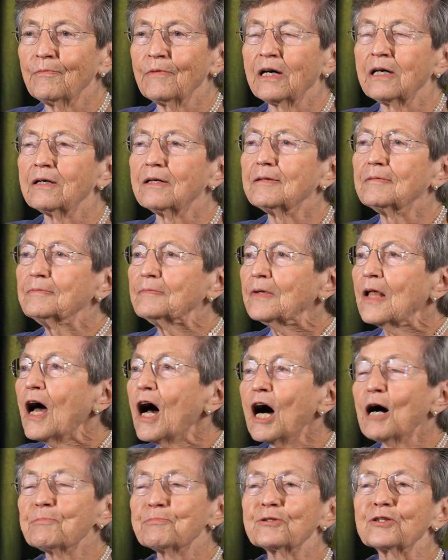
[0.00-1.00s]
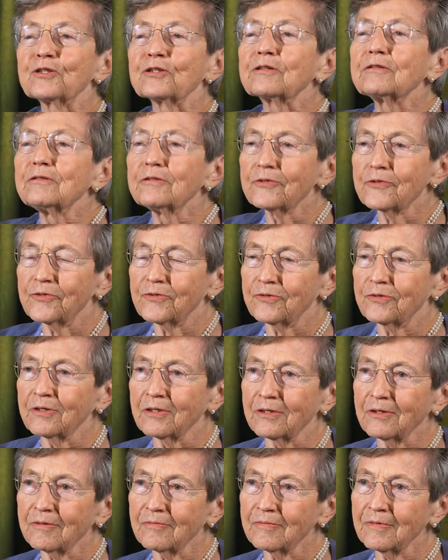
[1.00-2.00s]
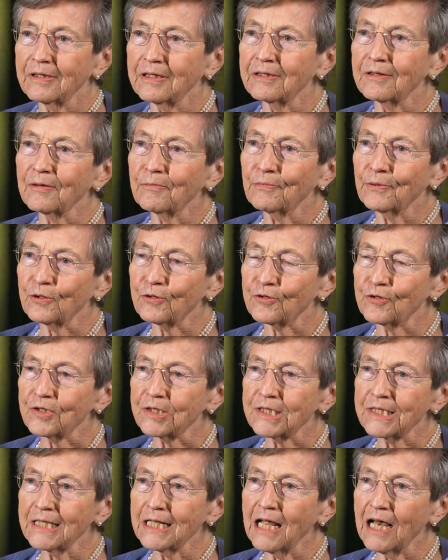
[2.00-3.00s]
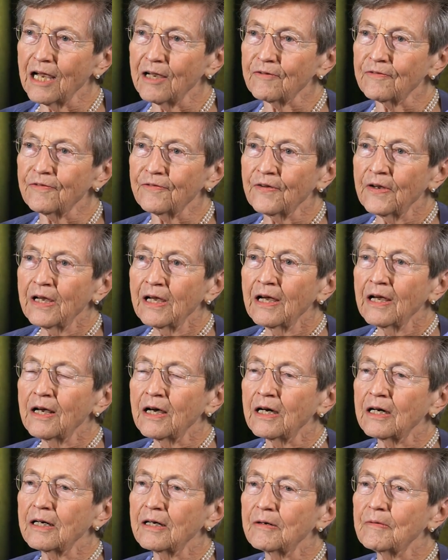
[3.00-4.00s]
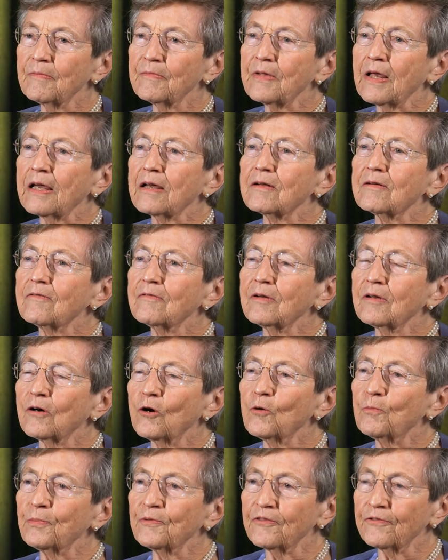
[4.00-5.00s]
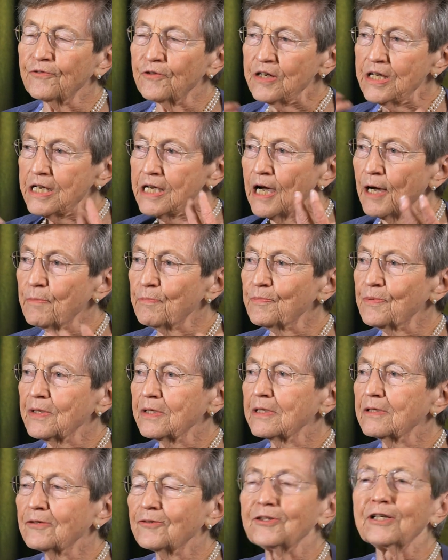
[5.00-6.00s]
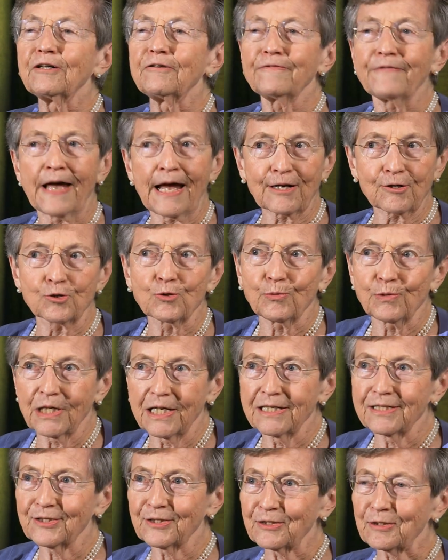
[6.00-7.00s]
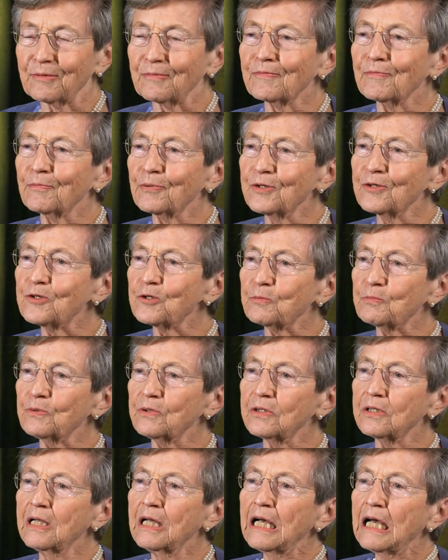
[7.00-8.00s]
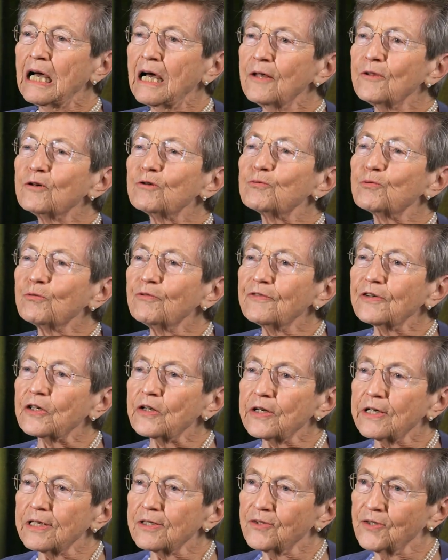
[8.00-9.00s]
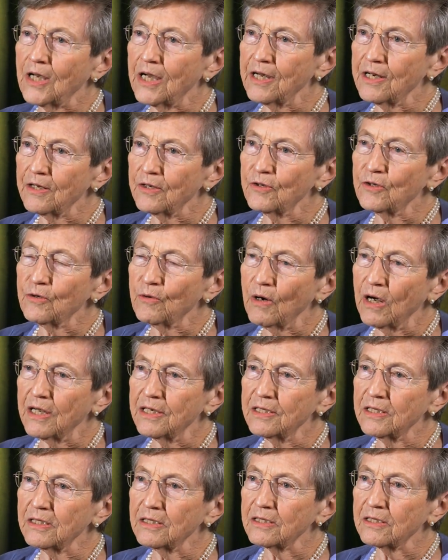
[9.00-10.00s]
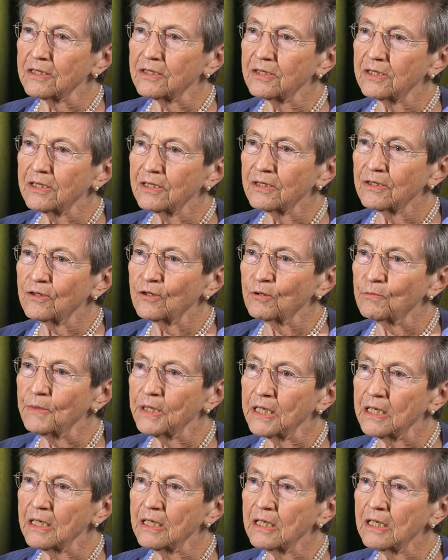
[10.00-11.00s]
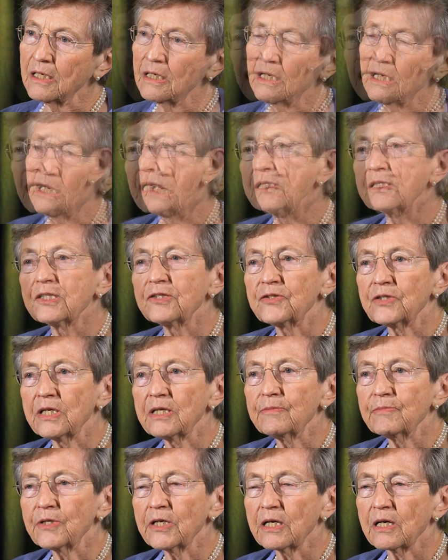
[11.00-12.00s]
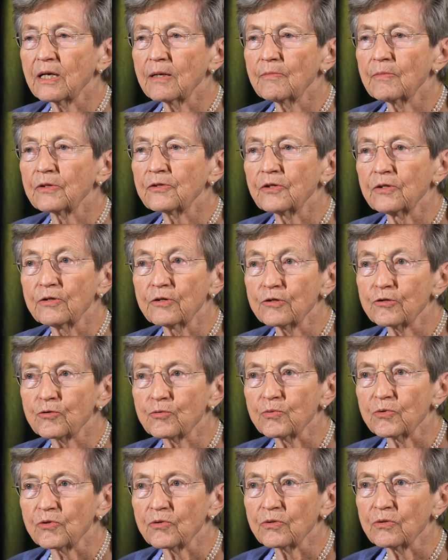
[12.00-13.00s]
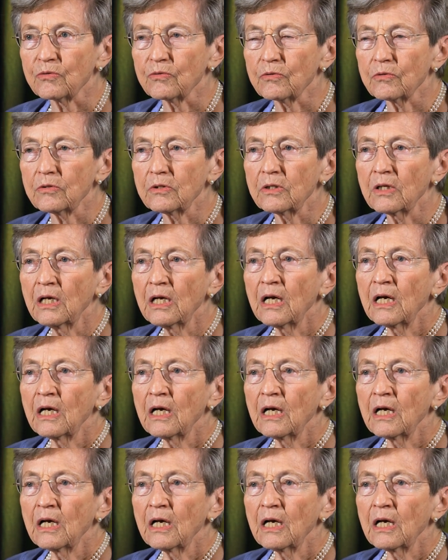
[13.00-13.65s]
um, obstacles um, in a person's life um, and free up the self-actualizing principle those were very exciting new ideas to me at the same time at the nursery school